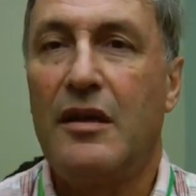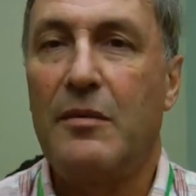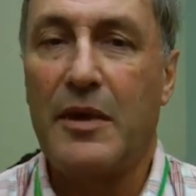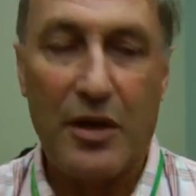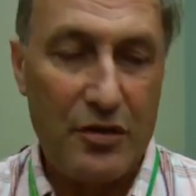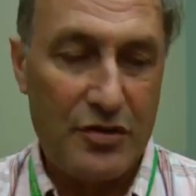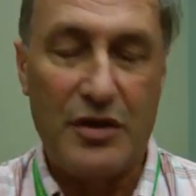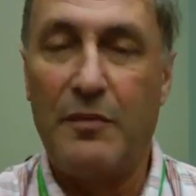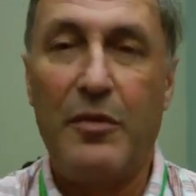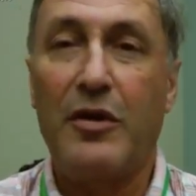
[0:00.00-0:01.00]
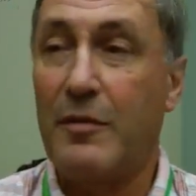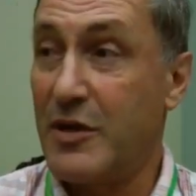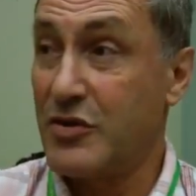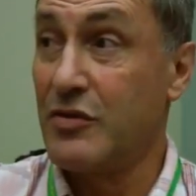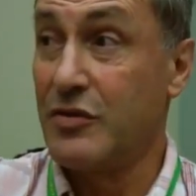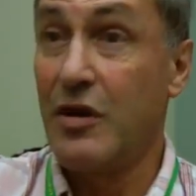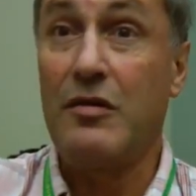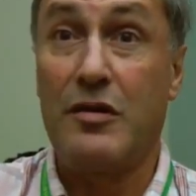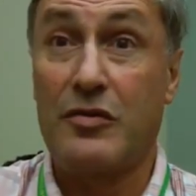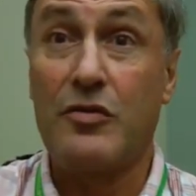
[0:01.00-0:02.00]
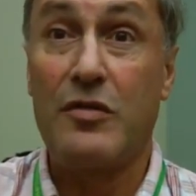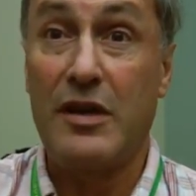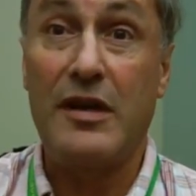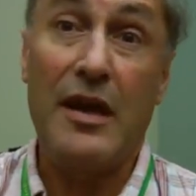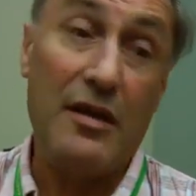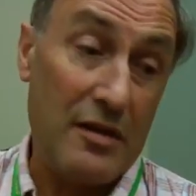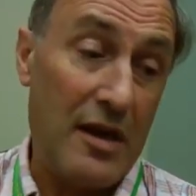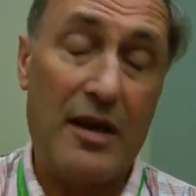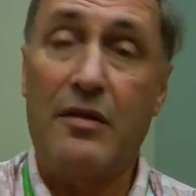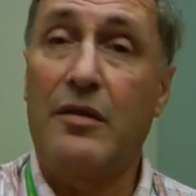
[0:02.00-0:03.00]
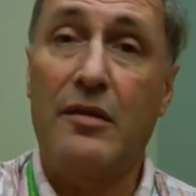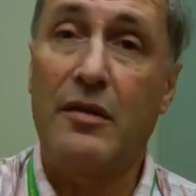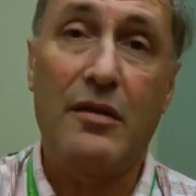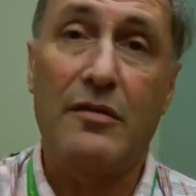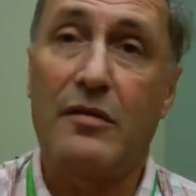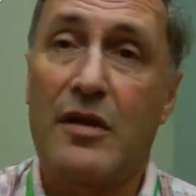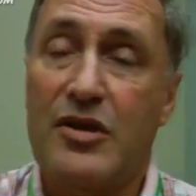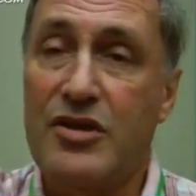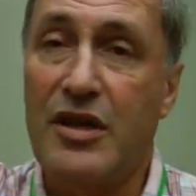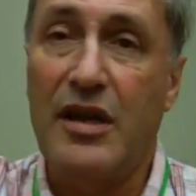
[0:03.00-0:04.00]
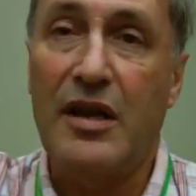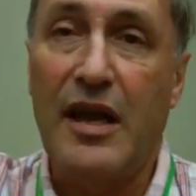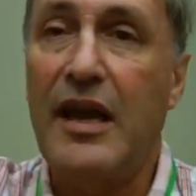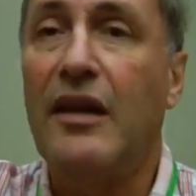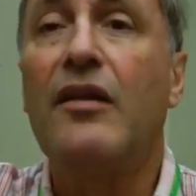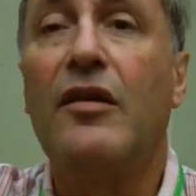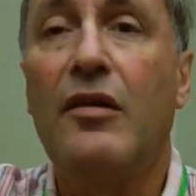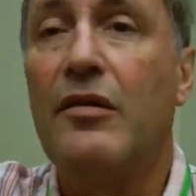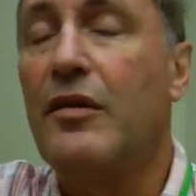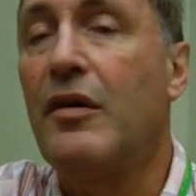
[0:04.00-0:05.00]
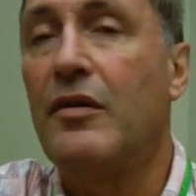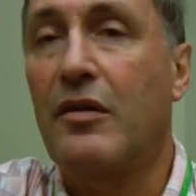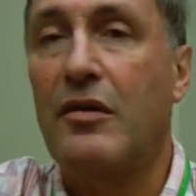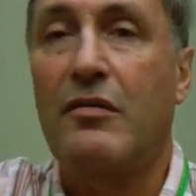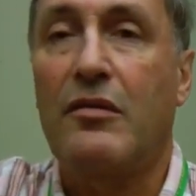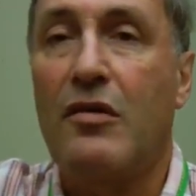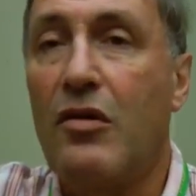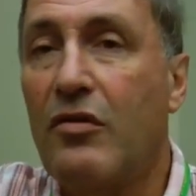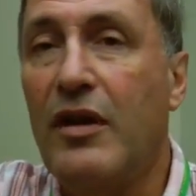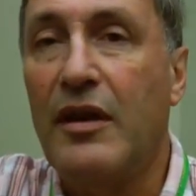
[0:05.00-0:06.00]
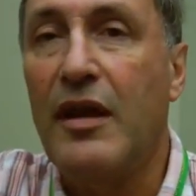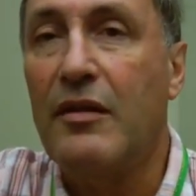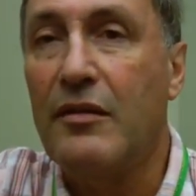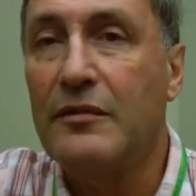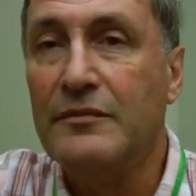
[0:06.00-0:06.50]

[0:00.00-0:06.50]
And then when I got to the bottom, I saw Dodie was already down, lying on the, actually hit her head, concrete down.